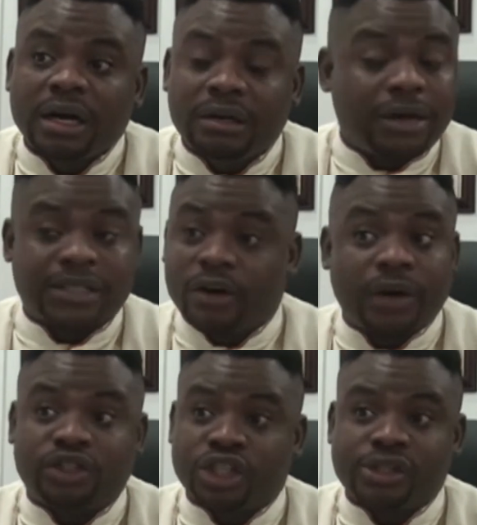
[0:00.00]
There is a
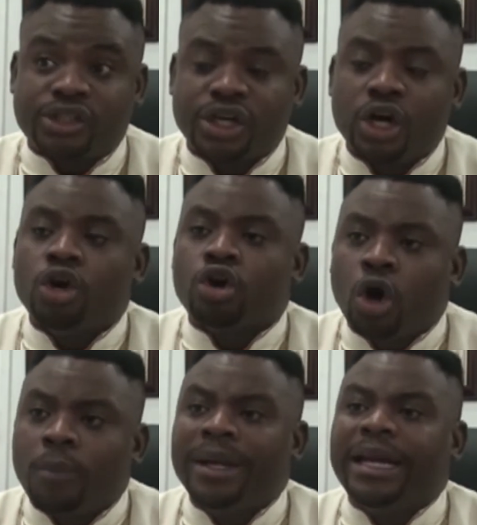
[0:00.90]
great change
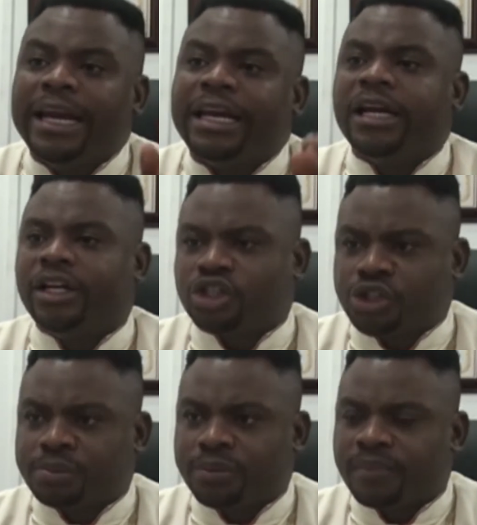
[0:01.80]
coming in the
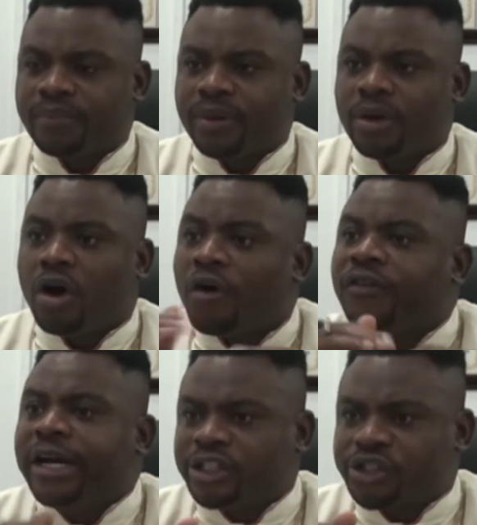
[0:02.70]
leadership of
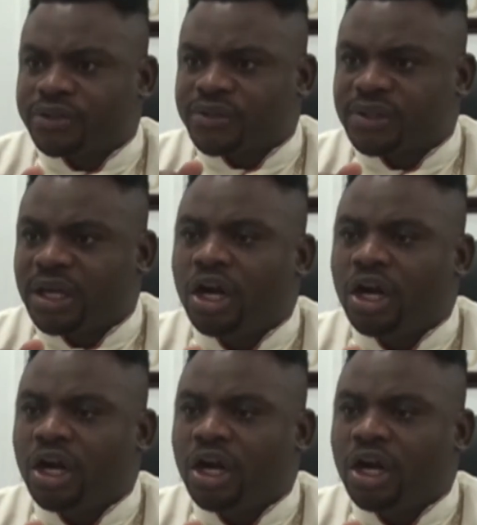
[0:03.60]
nations.